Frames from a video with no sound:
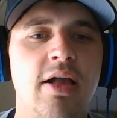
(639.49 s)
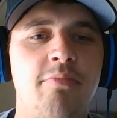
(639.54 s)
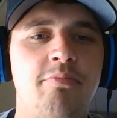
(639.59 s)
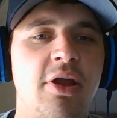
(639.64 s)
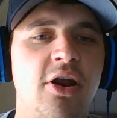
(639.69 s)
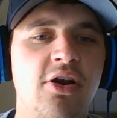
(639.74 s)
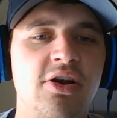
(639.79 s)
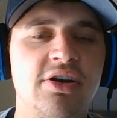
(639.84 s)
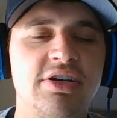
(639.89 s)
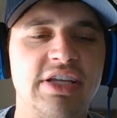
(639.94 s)

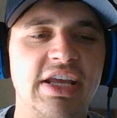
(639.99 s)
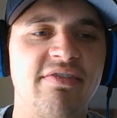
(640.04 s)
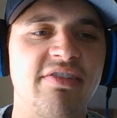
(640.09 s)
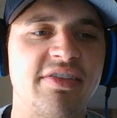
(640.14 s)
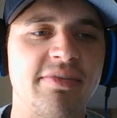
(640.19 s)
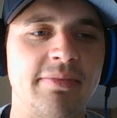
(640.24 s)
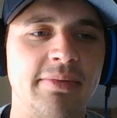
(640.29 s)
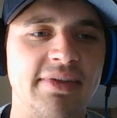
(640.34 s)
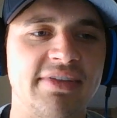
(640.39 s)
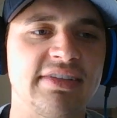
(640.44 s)
Baron
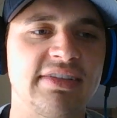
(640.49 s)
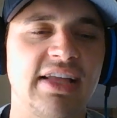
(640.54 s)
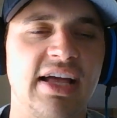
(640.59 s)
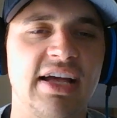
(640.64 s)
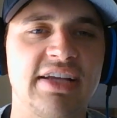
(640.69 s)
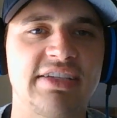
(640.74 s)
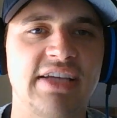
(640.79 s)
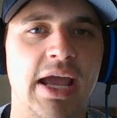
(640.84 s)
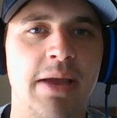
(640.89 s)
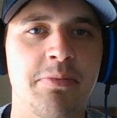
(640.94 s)
Davis missed a lot
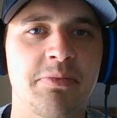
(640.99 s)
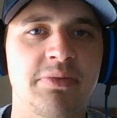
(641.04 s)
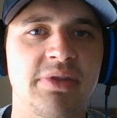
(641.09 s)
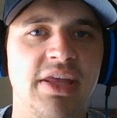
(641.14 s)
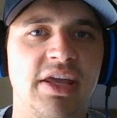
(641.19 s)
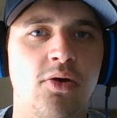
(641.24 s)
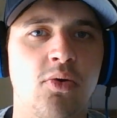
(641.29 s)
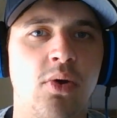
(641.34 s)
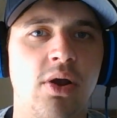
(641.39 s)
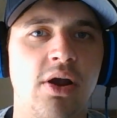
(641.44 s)
of time when they
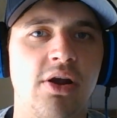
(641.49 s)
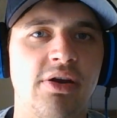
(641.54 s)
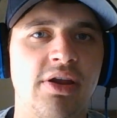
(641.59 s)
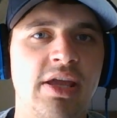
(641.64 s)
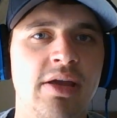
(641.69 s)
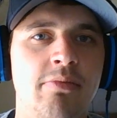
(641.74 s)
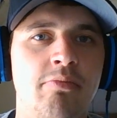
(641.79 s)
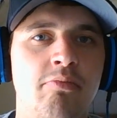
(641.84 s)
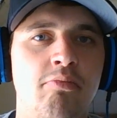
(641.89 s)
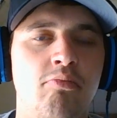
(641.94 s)
acquired
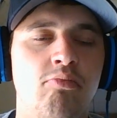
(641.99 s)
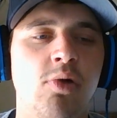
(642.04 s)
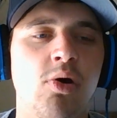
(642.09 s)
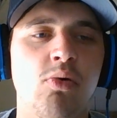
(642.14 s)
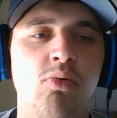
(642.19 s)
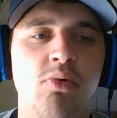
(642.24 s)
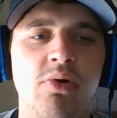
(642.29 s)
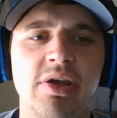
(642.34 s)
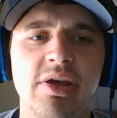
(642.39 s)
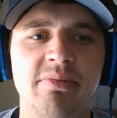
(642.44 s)
him, Mo
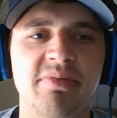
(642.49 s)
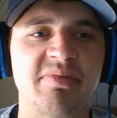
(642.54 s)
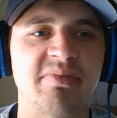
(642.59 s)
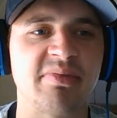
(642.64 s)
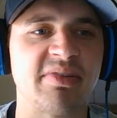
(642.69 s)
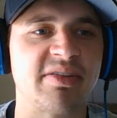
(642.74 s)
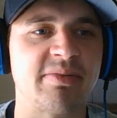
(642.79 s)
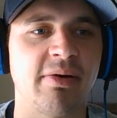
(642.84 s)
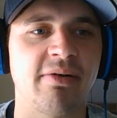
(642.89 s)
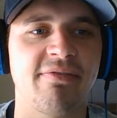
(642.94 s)
Williams
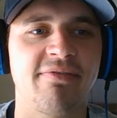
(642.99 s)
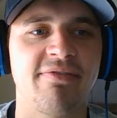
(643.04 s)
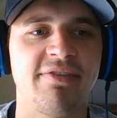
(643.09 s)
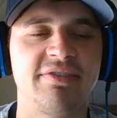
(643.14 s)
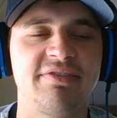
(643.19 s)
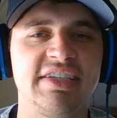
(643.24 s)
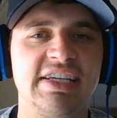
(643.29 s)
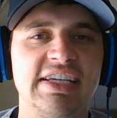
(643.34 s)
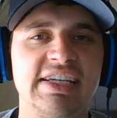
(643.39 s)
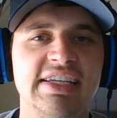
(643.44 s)
missed about
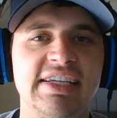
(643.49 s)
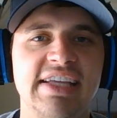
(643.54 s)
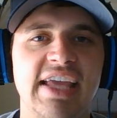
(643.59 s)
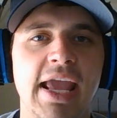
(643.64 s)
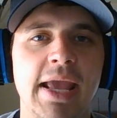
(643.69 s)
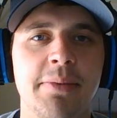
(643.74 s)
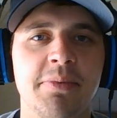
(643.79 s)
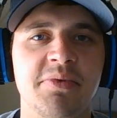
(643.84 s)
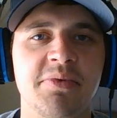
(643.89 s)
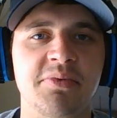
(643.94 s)
15
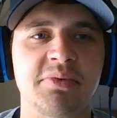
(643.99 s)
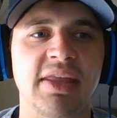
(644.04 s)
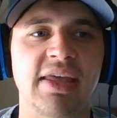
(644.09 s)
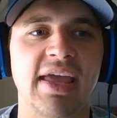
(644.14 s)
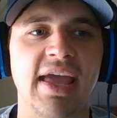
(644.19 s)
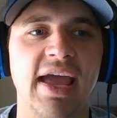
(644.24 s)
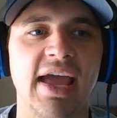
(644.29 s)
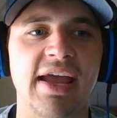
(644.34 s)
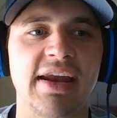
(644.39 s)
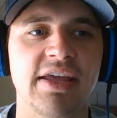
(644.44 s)
games when
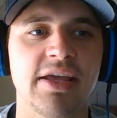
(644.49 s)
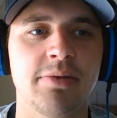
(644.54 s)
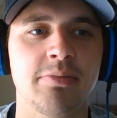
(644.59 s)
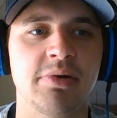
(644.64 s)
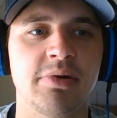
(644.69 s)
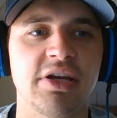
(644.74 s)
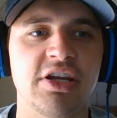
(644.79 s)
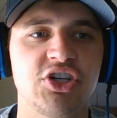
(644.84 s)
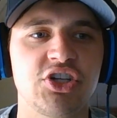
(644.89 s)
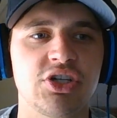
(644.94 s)
they had him
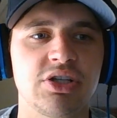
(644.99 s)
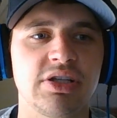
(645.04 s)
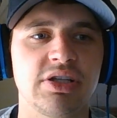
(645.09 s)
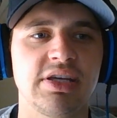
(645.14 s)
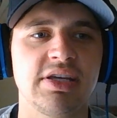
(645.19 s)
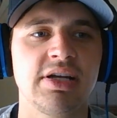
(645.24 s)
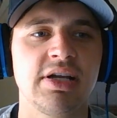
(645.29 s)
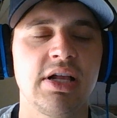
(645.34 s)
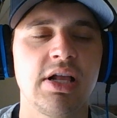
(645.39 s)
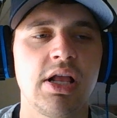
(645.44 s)

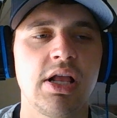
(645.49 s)
initially,